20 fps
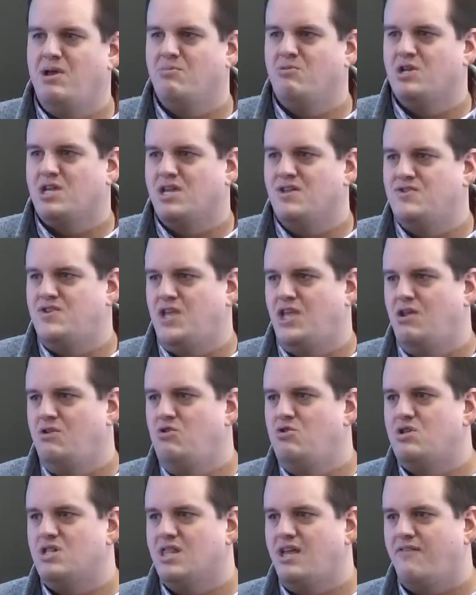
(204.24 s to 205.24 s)
able to
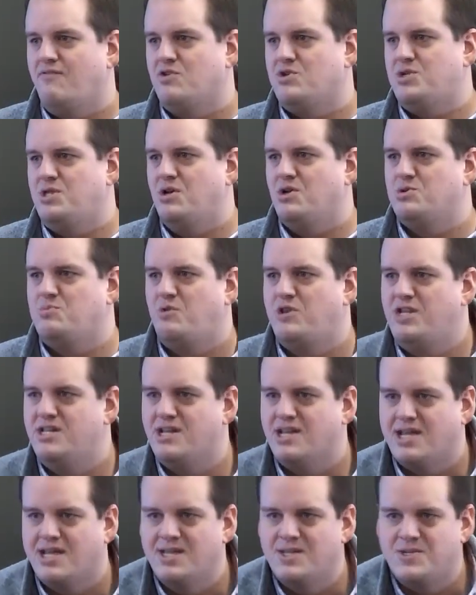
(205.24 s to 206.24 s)
continue to leverage those, but in
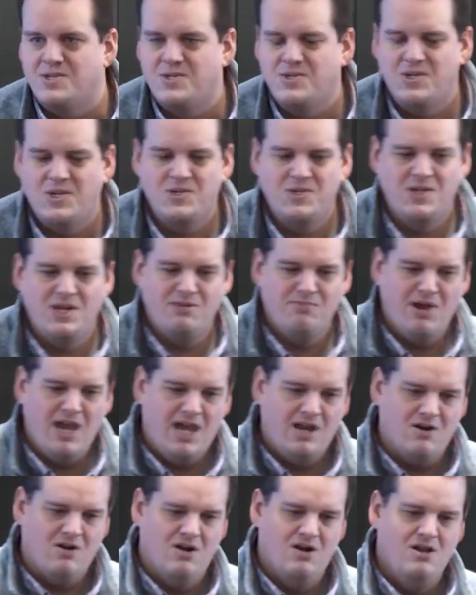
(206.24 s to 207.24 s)
a consistent
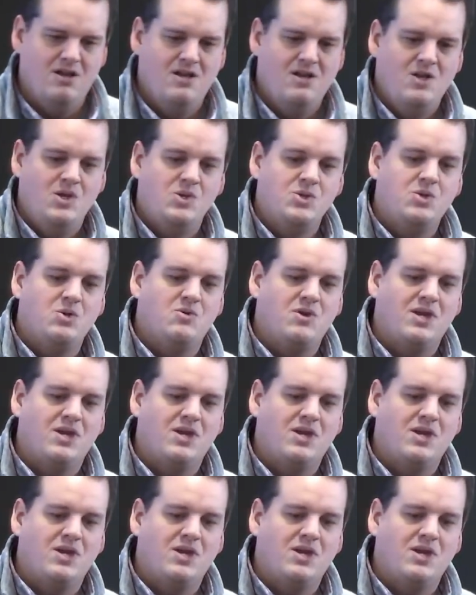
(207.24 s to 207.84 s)
manner. So